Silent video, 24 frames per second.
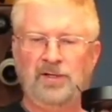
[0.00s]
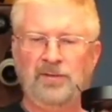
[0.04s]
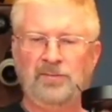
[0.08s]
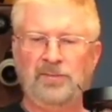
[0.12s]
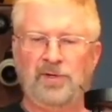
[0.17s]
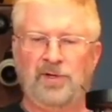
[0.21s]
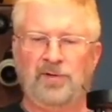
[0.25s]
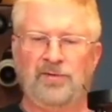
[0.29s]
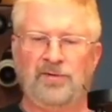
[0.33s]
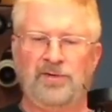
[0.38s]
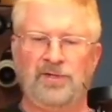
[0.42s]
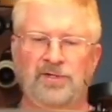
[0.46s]

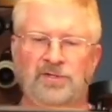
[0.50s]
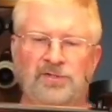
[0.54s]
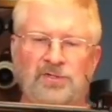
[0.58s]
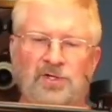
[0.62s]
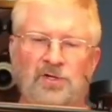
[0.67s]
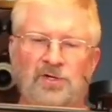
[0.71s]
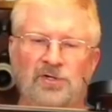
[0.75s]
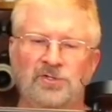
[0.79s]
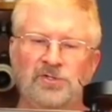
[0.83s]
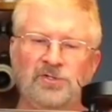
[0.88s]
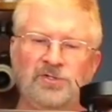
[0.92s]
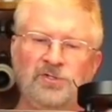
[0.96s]
But these
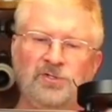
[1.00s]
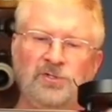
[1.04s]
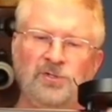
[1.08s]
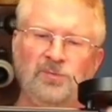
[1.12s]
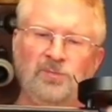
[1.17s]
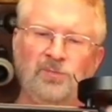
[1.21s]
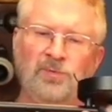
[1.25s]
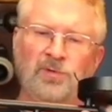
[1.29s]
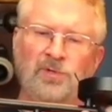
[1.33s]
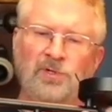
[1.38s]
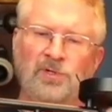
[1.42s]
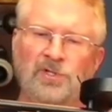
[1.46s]
are
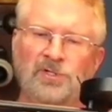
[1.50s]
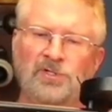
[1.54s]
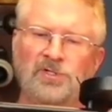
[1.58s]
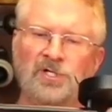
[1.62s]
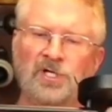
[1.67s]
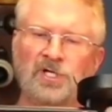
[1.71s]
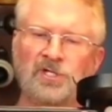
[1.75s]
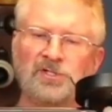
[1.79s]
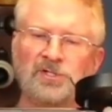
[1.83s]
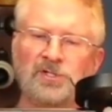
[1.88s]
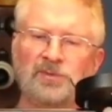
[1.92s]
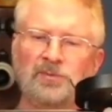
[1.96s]
super
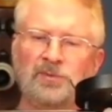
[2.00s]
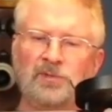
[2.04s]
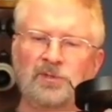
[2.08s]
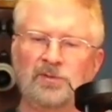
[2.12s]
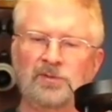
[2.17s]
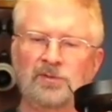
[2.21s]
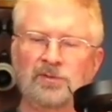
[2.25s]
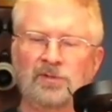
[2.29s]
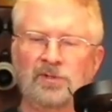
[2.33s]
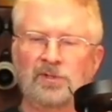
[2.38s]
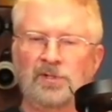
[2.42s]
adjustable,